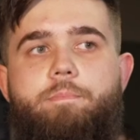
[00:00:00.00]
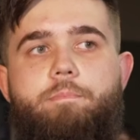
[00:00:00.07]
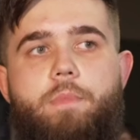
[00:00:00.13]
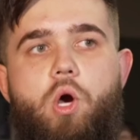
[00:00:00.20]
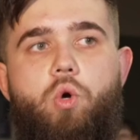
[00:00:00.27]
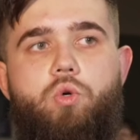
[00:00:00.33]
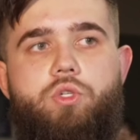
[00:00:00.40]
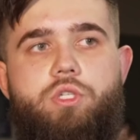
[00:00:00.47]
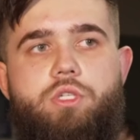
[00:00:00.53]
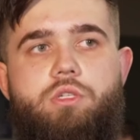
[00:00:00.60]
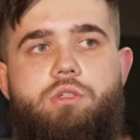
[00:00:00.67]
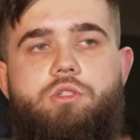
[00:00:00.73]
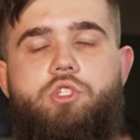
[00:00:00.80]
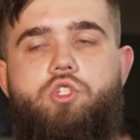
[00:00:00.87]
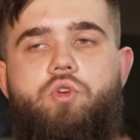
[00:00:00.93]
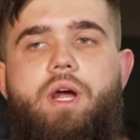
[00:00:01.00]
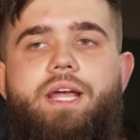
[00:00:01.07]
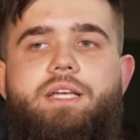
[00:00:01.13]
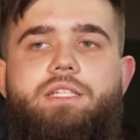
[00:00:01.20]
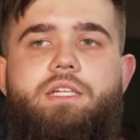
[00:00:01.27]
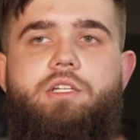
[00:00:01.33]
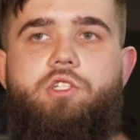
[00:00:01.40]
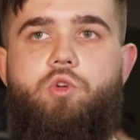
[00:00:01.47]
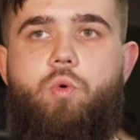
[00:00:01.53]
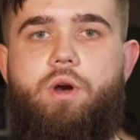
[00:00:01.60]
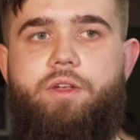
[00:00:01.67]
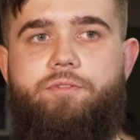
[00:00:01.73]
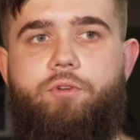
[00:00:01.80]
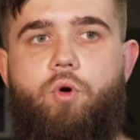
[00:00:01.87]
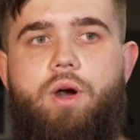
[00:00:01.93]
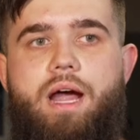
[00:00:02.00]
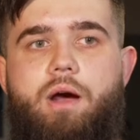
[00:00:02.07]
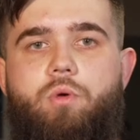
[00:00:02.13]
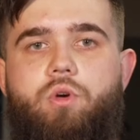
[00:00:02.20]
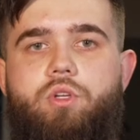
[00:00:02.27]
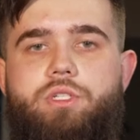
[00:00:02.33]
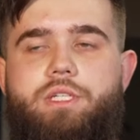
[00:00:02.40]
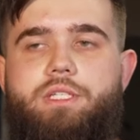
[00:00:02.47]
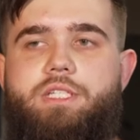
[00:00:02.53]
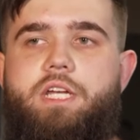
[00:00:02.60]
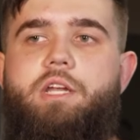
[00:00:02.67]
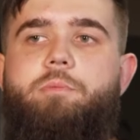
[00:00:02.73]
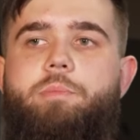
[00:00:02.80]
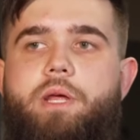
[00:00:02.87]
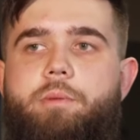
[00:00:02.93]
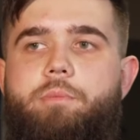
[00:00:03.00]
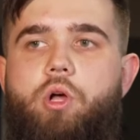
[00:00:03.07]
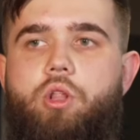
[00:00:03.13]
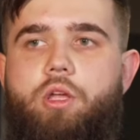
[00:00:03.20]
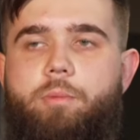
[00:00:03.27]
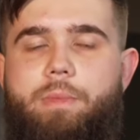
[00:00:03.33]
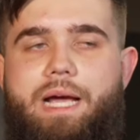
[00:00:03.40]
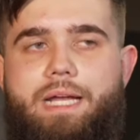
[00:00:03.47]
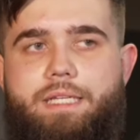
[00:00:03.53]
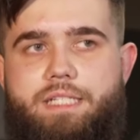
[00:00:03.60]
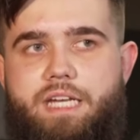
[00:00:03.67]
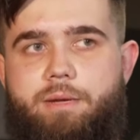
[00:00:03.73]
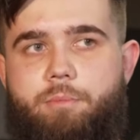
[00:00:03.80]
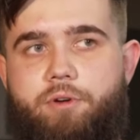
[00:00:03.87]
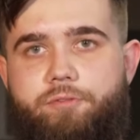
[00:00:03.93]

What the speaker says: most strikes in 24 hours in 10 pin bowling by a team